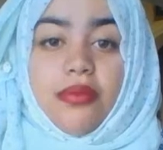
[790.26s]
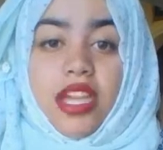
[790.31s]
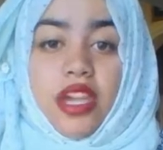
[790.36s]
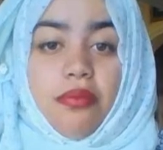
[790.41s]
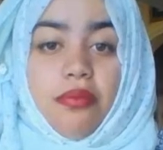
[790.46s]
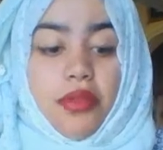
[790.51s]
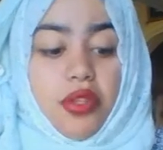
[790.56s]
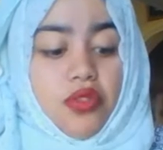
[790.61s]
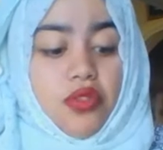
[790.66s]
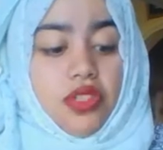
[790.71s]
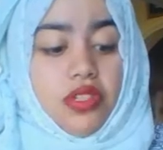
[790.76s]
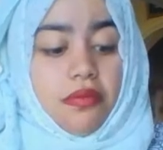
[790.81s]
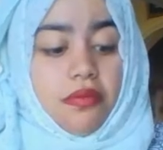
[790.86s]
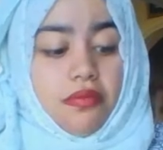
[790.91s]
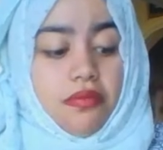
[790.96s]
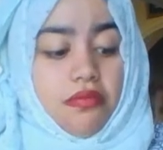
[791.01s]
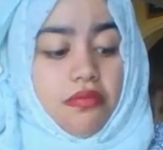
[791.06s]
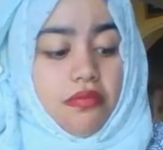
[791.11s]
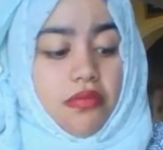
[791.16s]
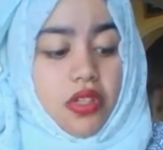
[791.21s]
my computer.
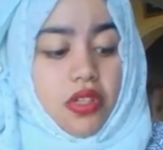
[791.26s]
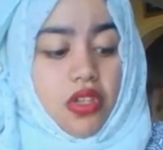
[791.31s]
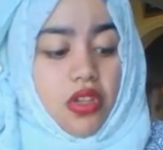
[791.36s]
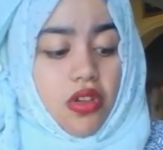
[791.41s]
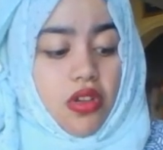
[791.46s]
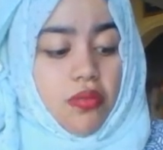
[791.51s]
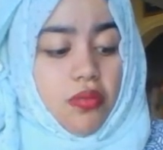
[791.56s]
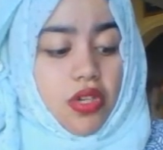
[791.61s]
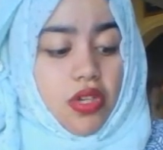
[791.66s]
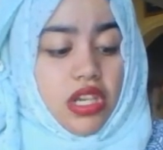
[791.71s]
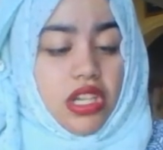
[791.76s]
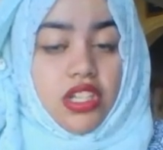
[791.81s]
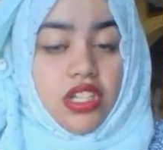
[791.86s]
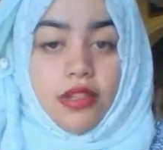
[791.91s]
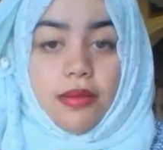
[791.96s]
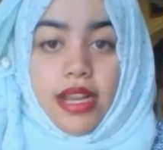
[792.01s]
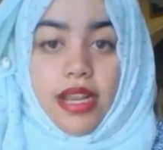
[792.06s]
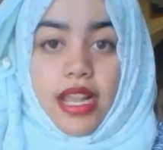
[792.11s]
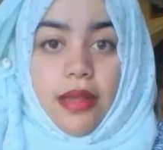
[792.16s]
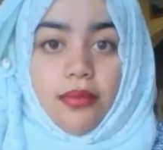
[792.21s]
You know, put it
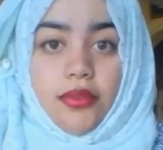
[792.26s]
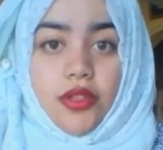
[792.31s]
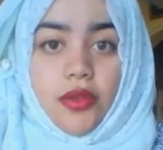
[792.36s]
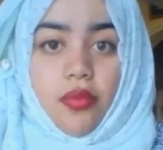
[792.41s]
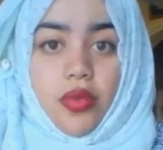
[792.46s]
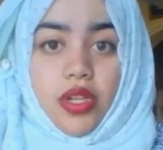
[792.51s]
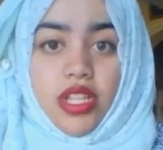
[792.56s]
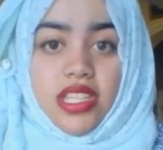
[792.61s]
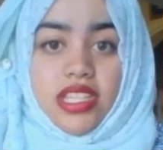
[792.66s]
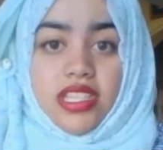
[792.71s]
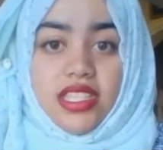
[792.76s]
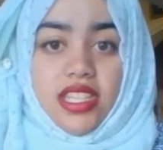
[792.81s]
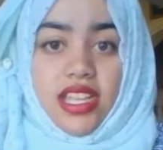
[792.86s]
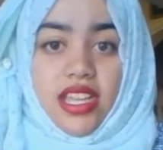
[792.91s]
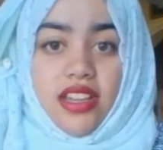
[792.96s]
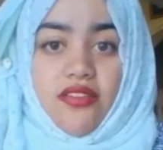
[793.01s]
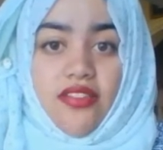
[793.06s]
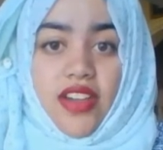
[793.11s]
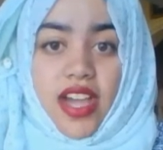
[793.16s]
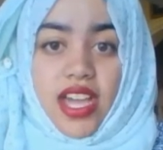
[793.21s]
into my laptop. But there's
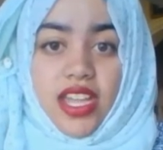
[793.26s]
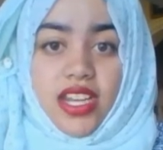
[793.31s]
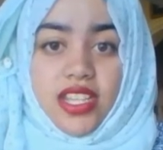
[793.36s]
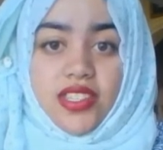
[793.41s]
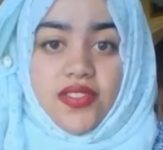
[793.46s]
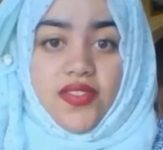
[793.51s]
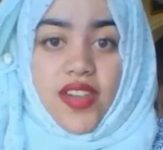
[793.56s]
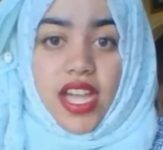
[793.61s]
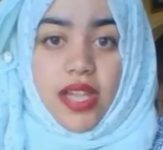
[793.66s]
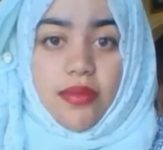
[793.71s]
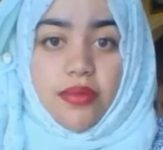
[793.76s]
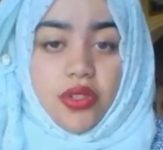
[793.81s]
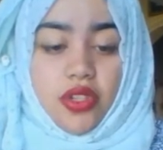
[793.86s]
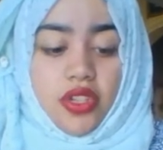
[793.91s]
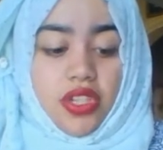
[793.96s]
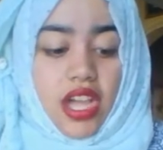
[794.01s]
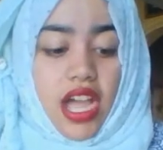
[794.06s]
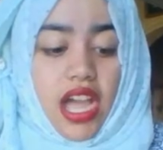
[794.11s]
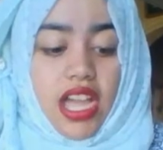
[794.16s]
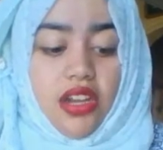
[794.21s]
like a virus vibes
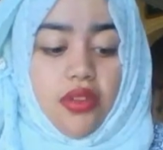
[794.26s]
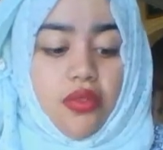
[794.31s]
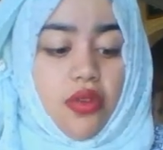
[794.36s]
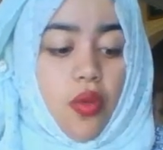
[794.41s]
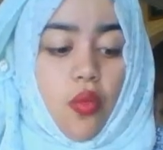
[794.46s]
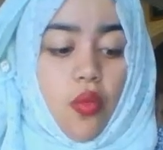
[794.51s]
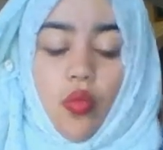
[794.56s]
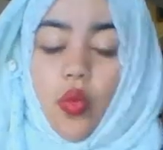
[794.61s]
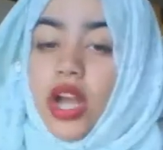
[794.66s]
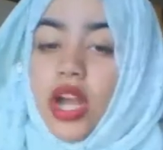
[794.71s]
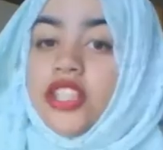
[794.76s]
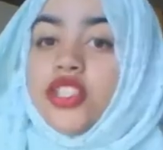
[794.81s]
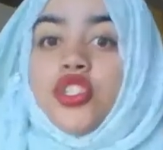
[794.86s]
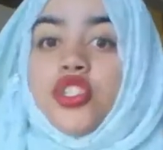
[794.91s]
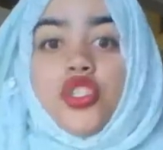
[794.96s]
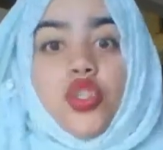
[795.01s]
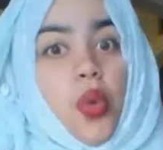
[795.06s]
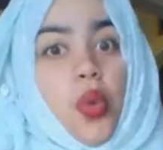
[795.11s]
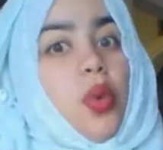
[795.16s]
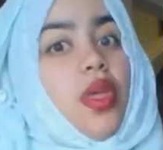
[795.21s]
on here. I don't know what to
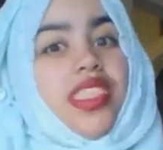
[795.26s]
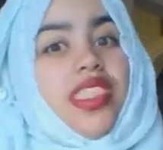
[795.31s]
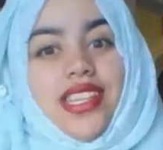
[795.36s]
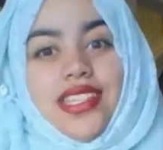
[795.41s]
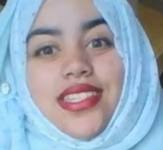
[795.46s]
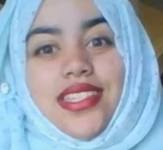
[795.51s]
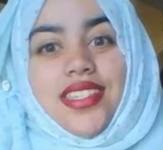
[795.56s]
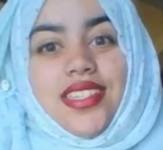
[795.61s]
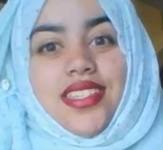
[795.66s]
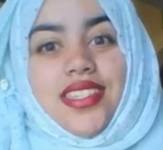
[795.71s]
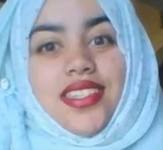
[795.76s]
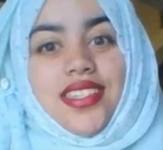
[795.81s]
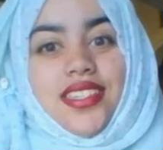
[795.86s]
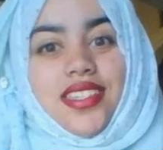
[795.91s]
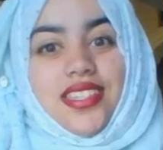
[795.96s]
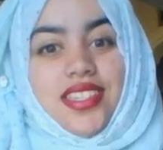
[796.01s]
do with it.